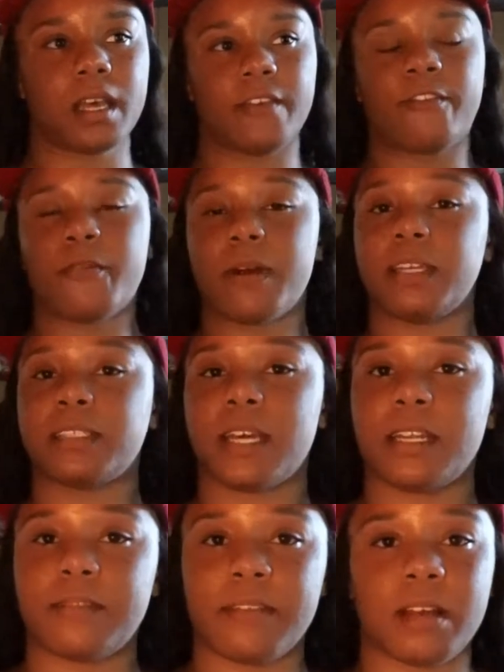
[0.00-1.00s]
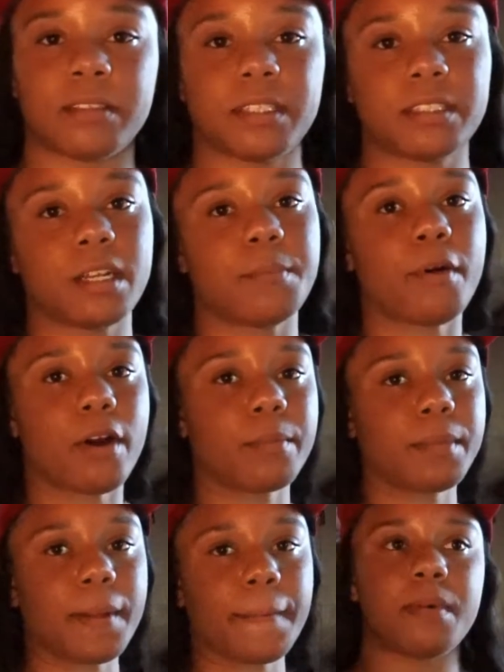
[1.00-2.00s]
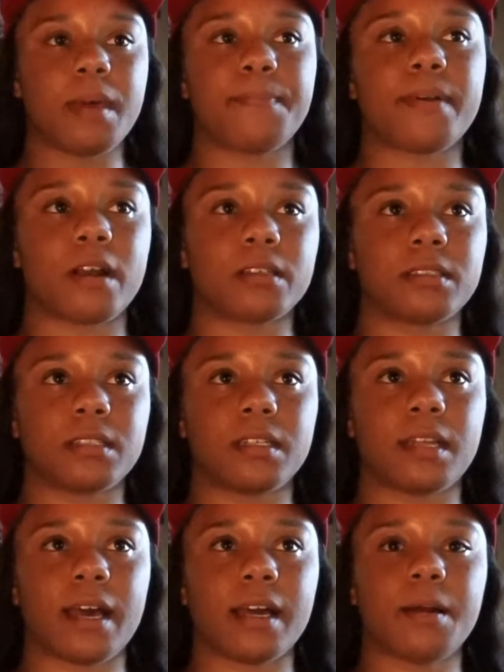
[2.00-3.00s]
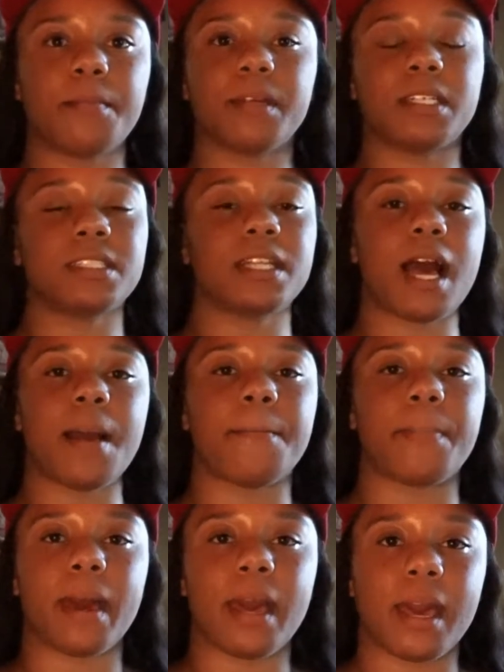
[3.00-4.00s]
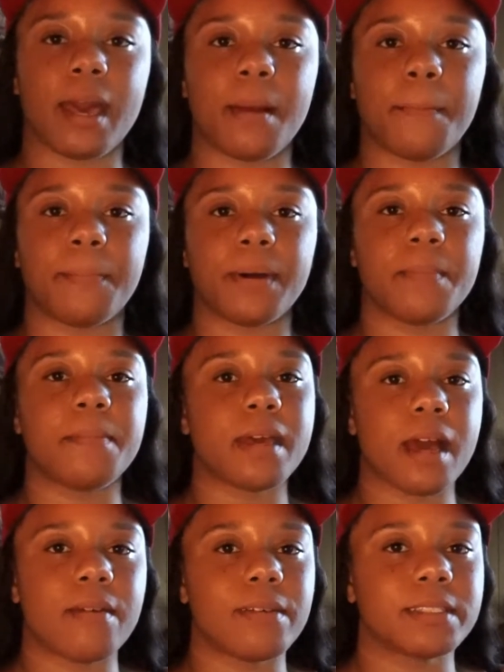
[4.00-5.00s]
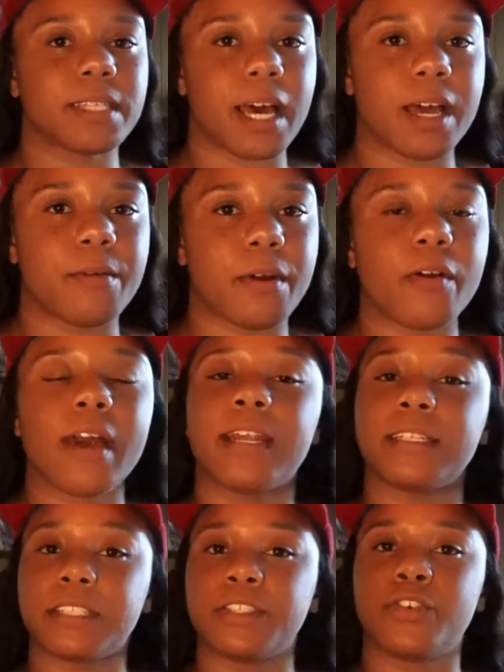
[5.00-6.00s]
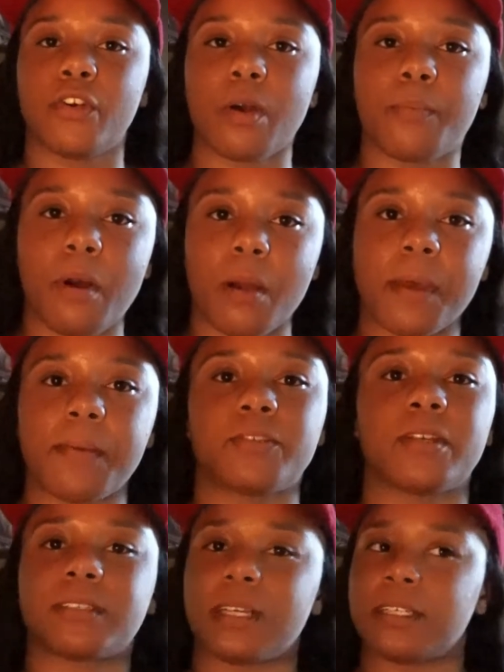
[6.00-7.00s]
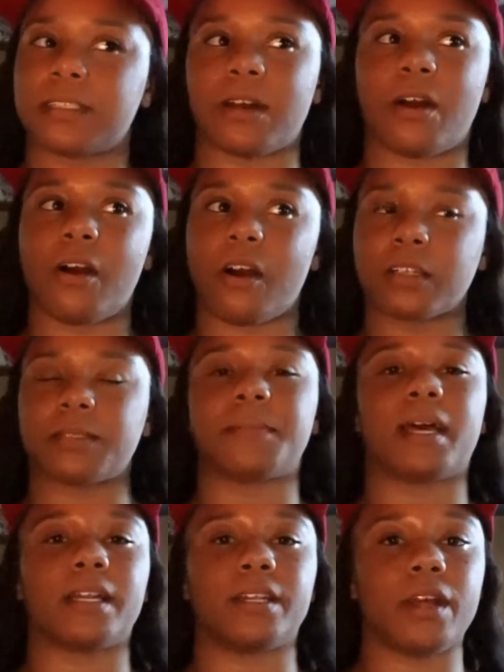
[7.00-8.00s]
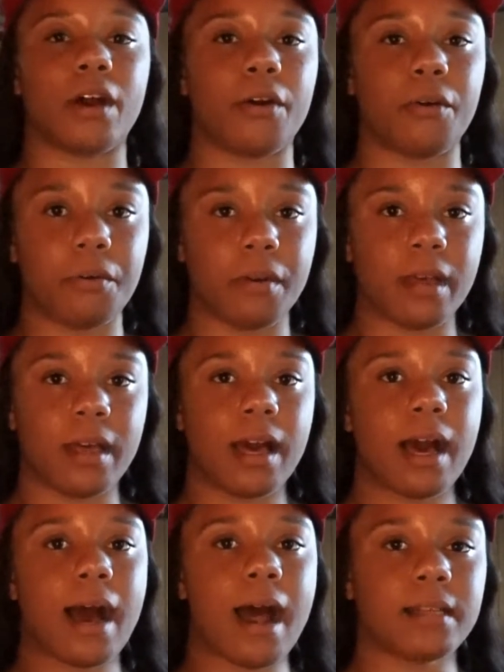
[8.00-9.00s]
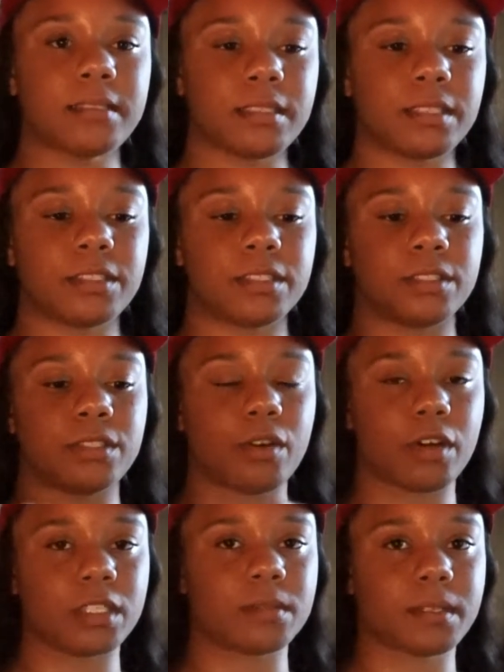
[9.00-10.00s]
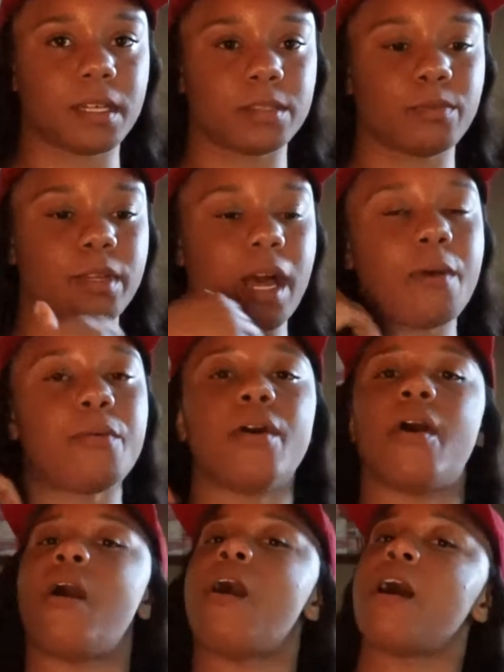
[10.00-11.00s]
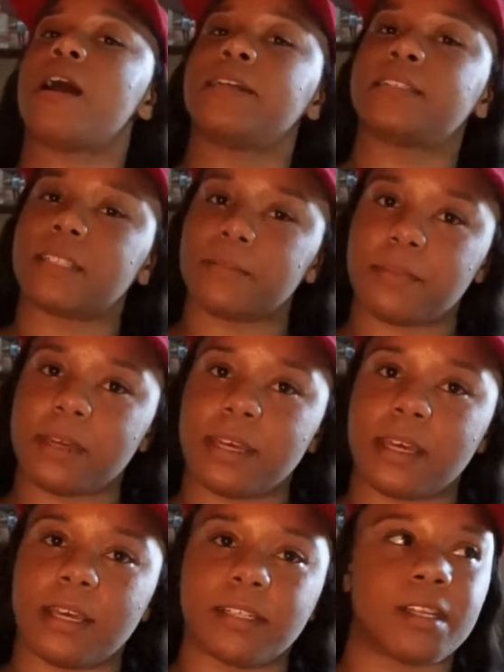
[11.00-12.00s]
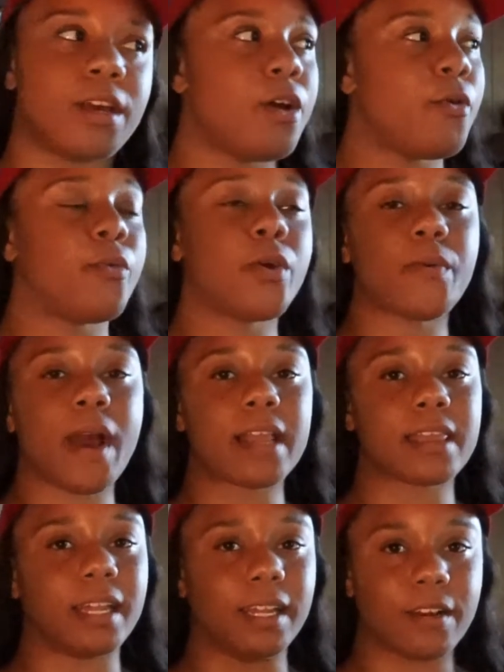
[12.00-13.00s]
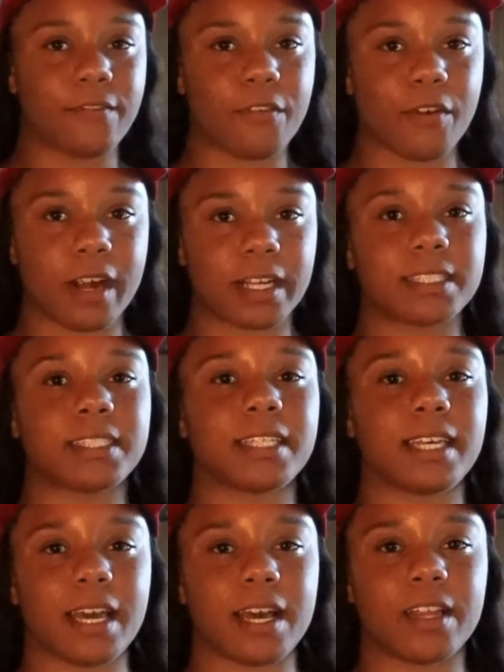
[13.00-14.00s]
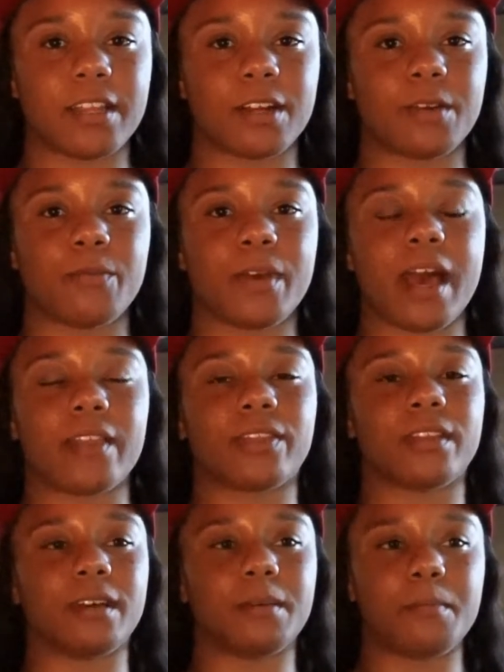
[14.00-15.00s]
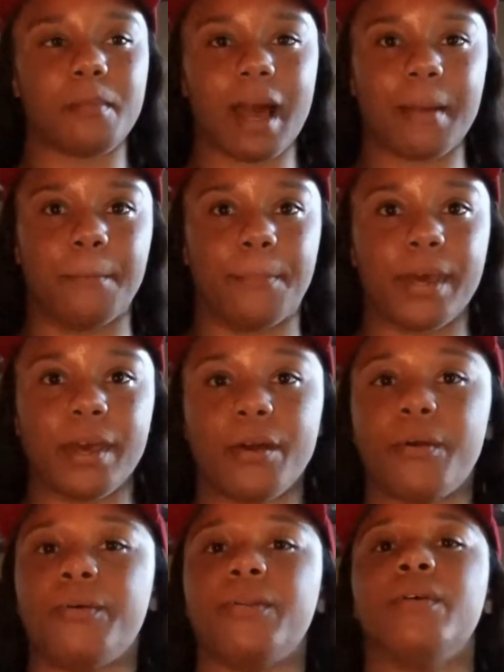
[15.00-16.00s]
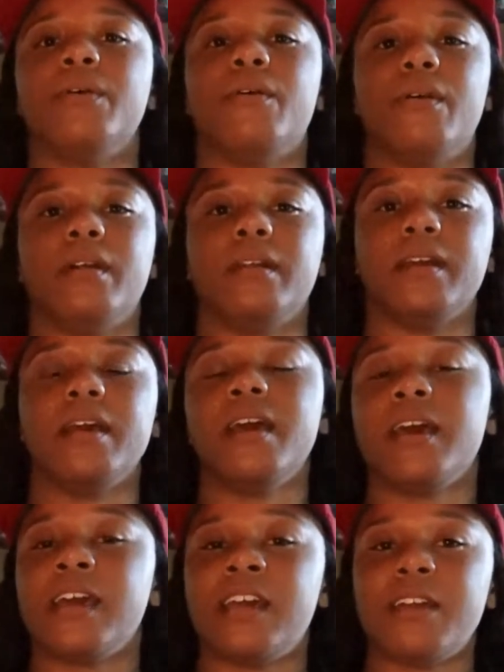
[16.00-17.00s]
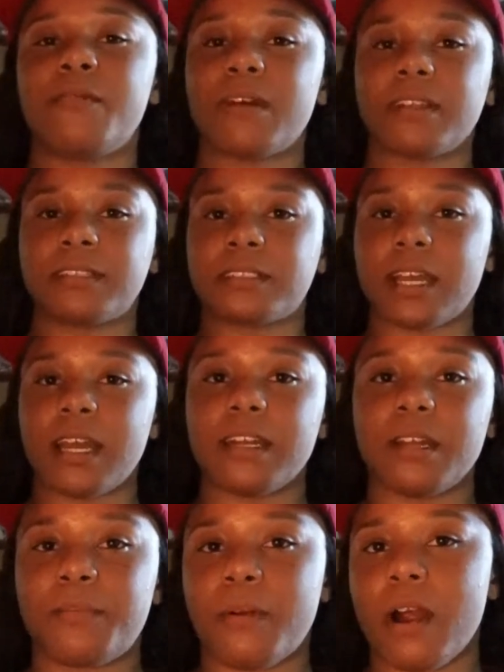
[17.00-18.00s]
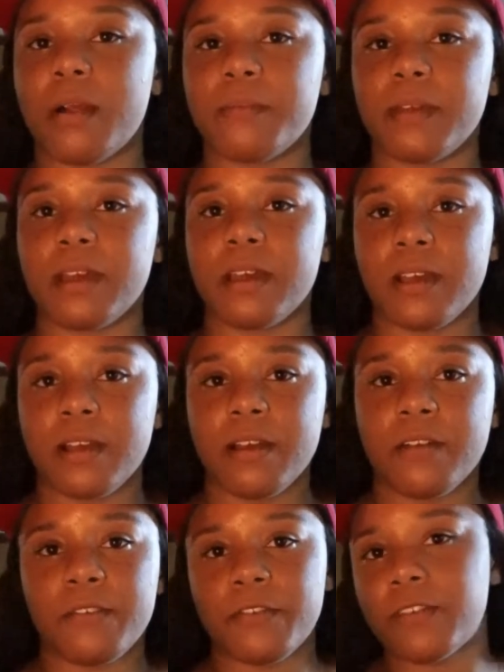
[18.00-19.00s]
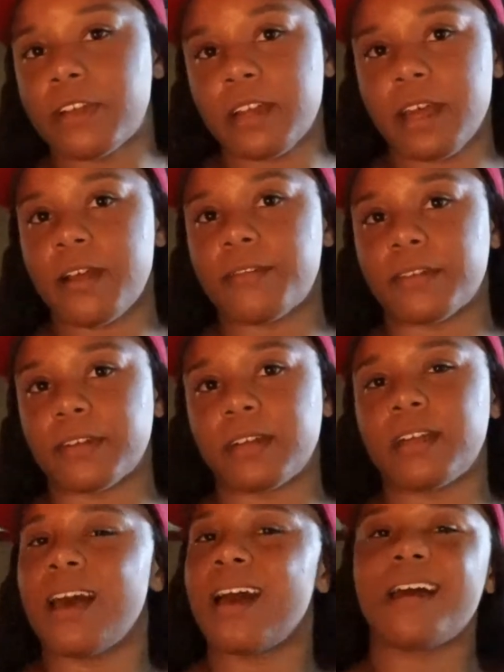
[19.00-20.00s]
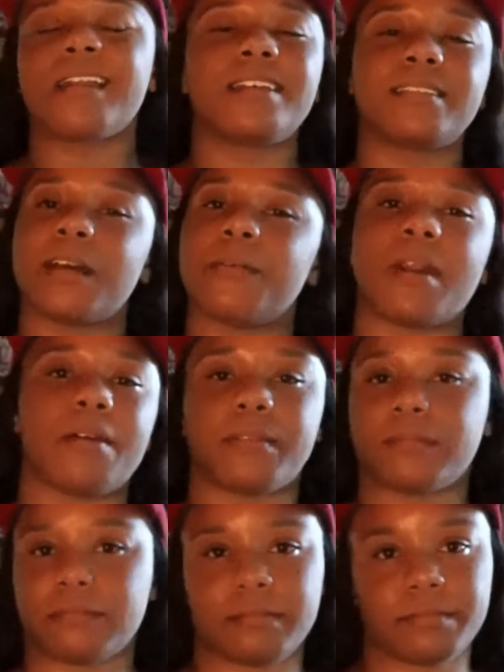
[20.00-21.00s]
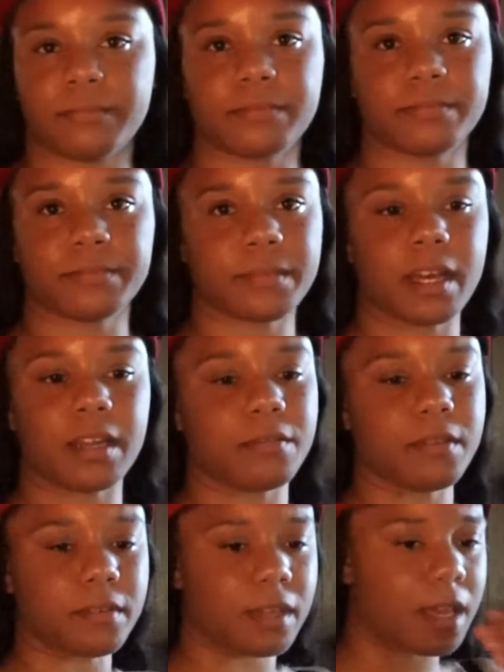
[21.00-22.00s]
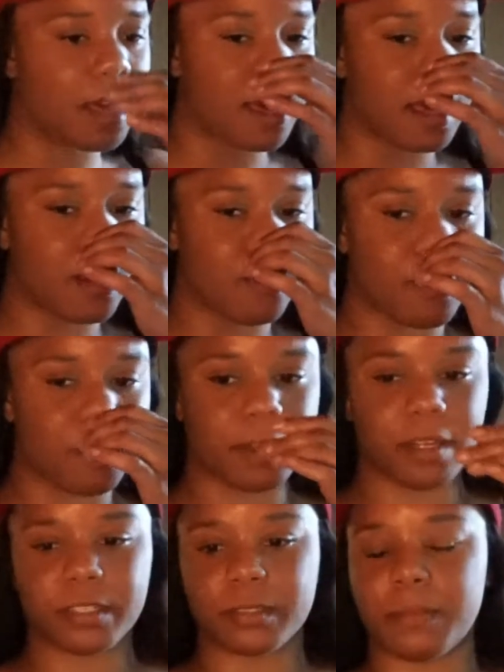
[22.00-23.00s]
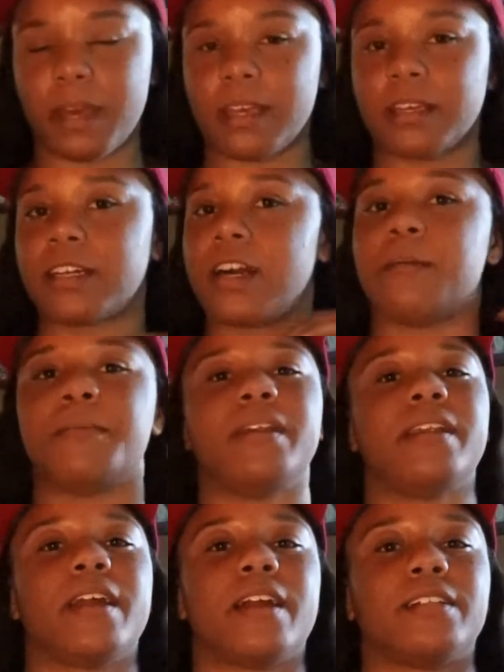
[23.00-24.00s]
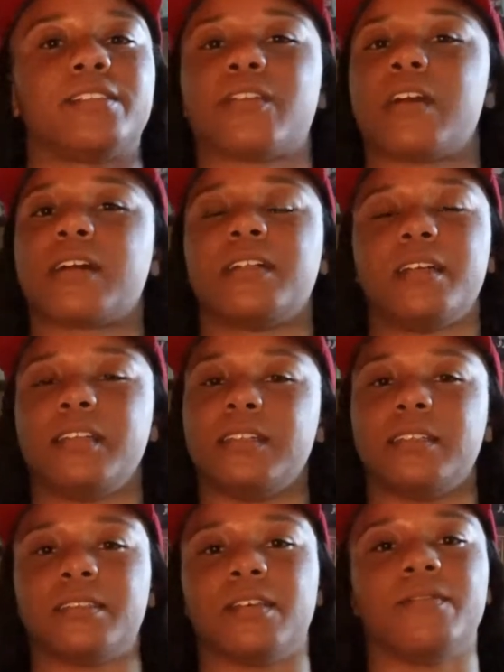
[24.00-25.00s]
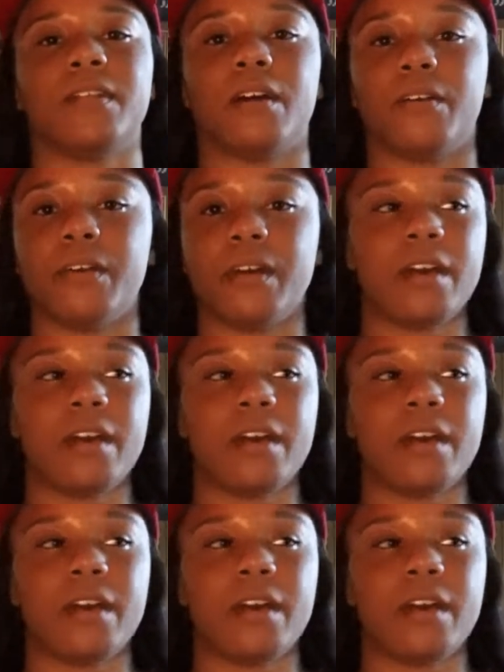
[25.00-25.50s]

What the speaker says: for one, it's not even a house, it's an apartment. Me personally, like, it's not bad, but me, I'm the type where, okay, this is your apartment. People trying to say this is ours. I'm like, no. Honestly, this is yours, because what I want ours to be is we will have to look for it together. We have to, like, build on it. He'd rather stay in an apartment for freaking ever, and that's not what I want. I don't want that. He want me to just come in there and just start cleaning and stuff. No.